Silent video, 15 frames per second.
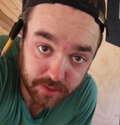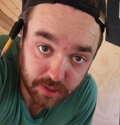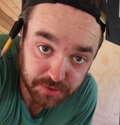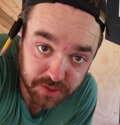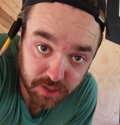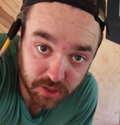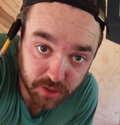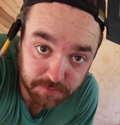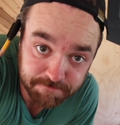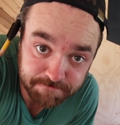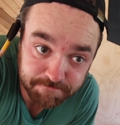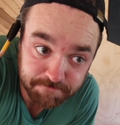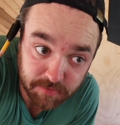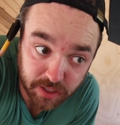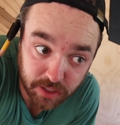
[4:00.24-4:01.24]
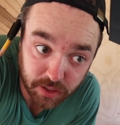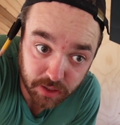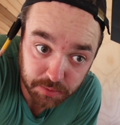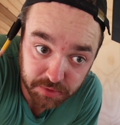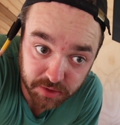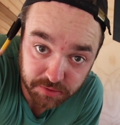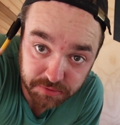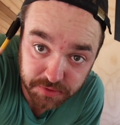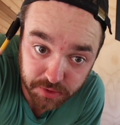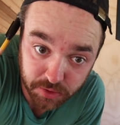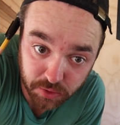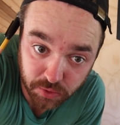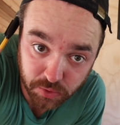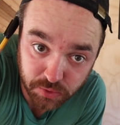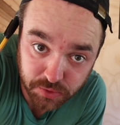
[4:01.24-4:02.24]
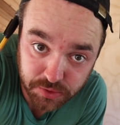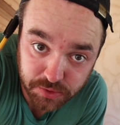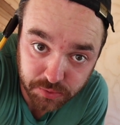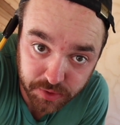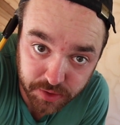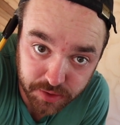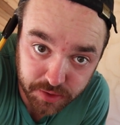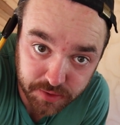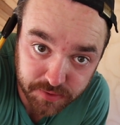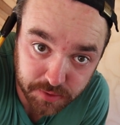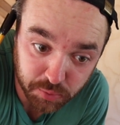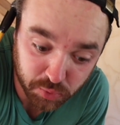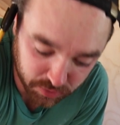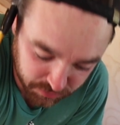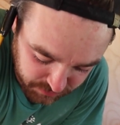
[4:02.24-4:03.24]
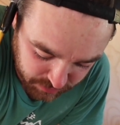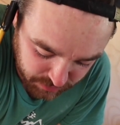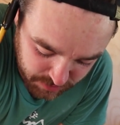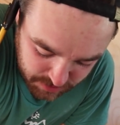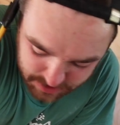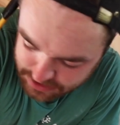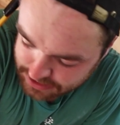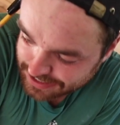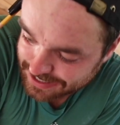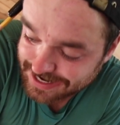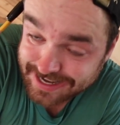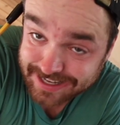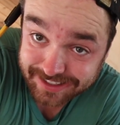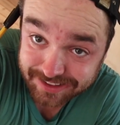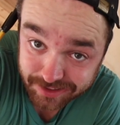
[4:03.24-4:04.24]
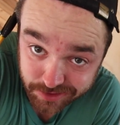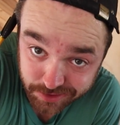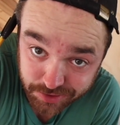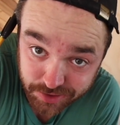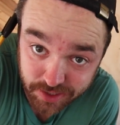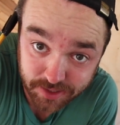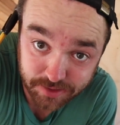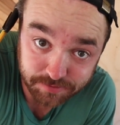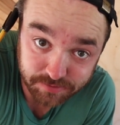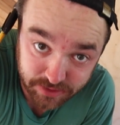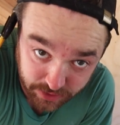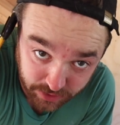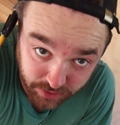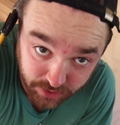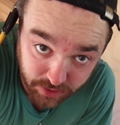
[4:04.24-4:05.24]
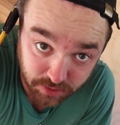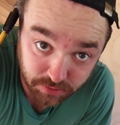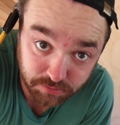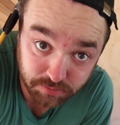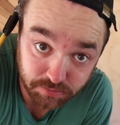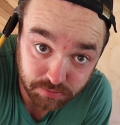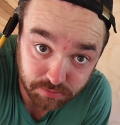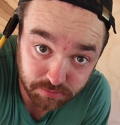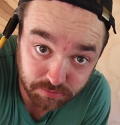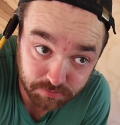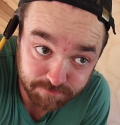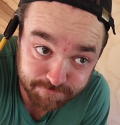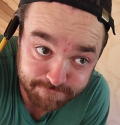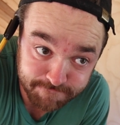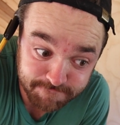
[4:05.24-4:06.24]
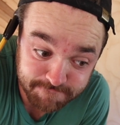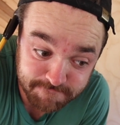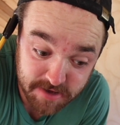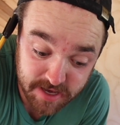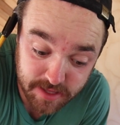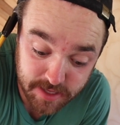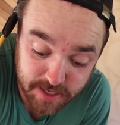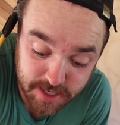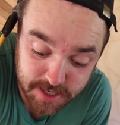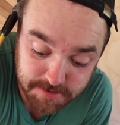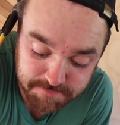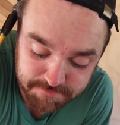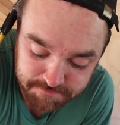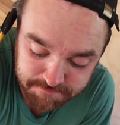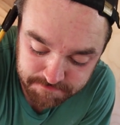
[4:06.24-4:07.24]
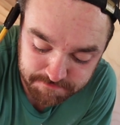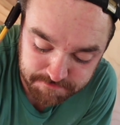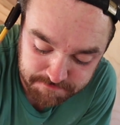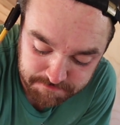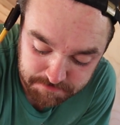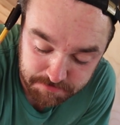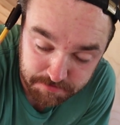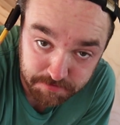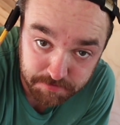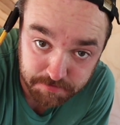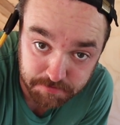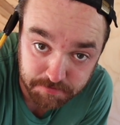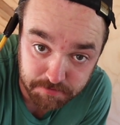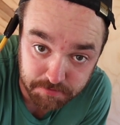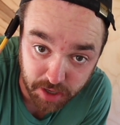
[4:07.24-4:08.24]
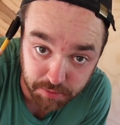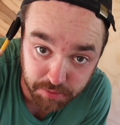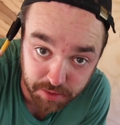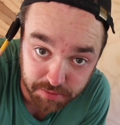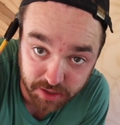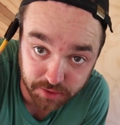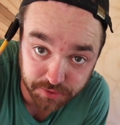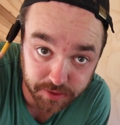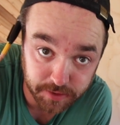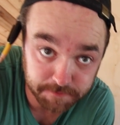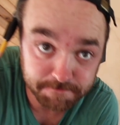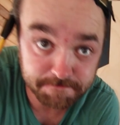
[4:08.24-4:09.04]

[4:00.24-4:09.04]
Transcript: now it's hung, and I'm going to fill the holes with some wood filler, let it dry, sand it down, and then mount my metal thing.